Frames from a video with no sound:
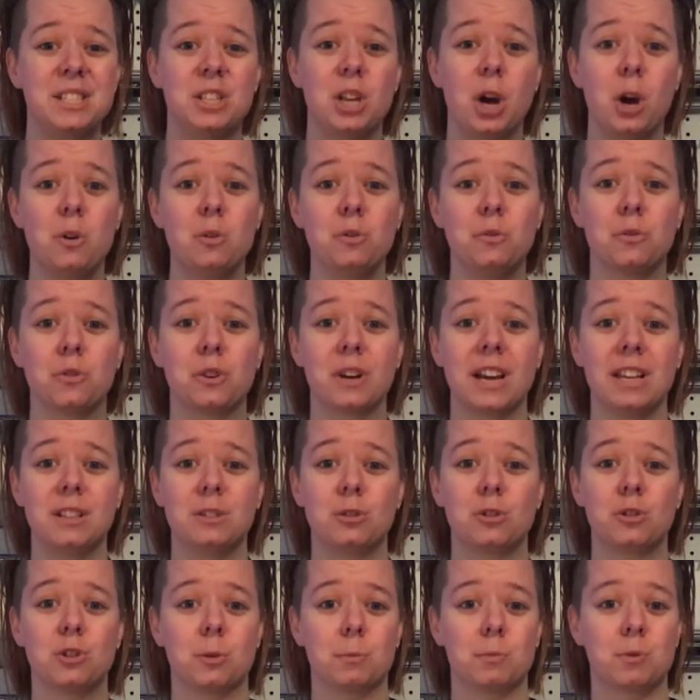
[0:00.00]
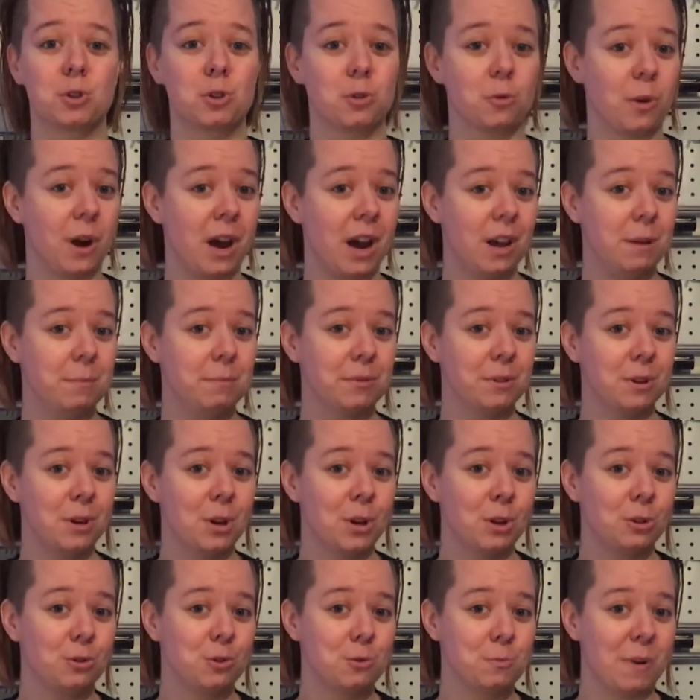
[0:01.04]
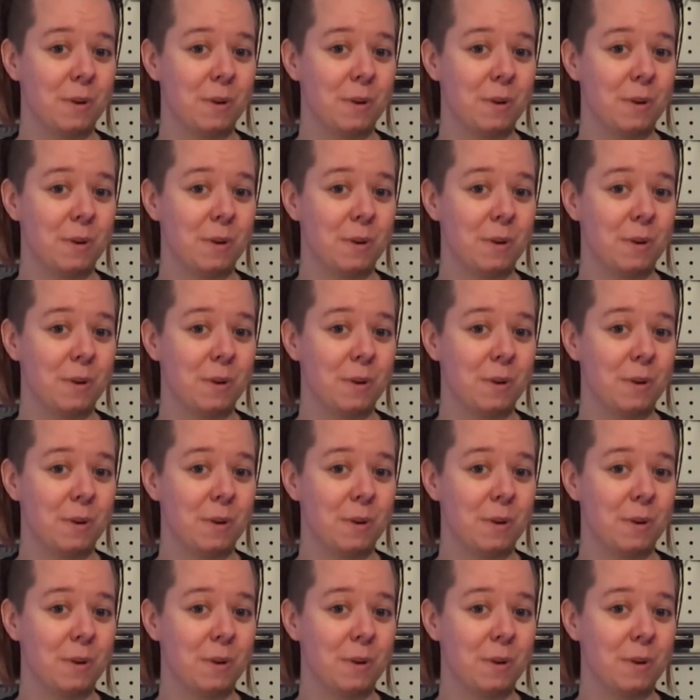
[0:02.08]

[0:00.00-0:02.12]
don't forget to subscribe to